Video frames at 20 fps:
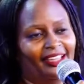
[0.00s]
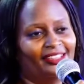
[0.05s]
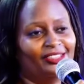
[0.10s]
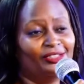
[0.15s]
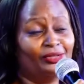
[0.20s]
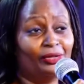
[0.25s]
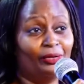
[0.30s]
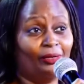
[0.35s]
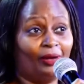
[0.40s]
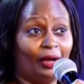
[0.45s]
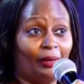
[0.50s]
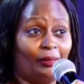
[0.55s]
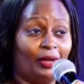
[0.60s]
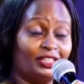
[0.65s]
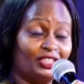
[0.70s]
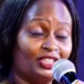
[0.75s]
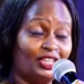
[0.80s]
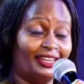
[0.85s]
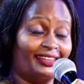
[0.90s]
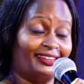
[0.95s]
So they were
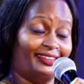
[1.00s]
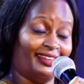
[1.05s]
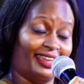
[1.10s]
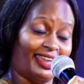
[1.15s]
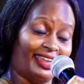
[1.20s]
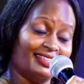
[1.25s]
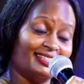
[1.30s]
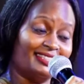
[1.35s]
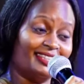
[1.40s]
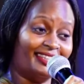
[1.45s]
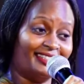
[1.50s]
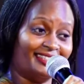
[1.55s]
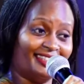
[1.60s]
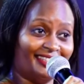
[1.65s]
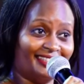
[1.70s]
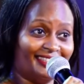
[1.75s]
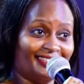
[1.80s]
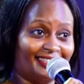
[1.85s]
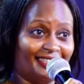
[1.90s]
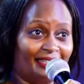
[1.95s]
actually nice and
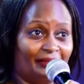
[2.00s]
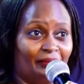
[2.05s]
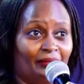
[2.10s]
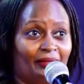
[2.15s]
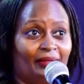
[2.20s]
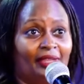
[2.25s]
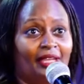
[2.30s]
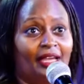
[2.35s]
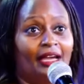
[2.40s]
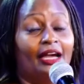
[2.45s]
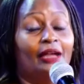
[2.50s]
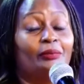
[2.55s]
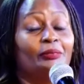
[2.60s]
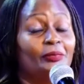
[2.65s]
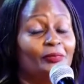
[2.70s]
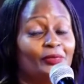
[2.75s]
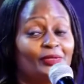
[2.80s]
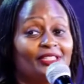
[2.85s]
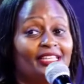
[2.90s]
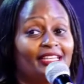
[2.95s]
tasty, and
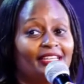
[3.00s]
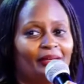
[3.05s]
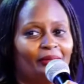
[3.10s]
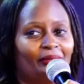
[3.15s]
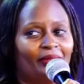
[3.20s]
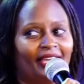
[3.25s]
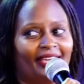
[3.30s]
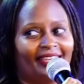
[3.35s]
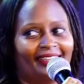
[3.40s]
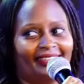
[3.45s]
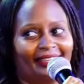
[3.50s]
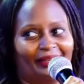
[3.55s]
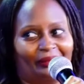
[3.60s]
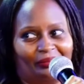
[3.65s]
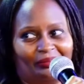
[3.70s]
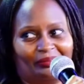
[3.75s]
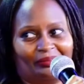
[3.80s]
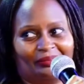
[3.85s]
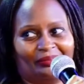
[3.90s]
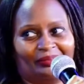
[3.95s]
people started buying
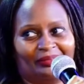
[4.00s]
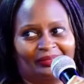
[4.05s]
them.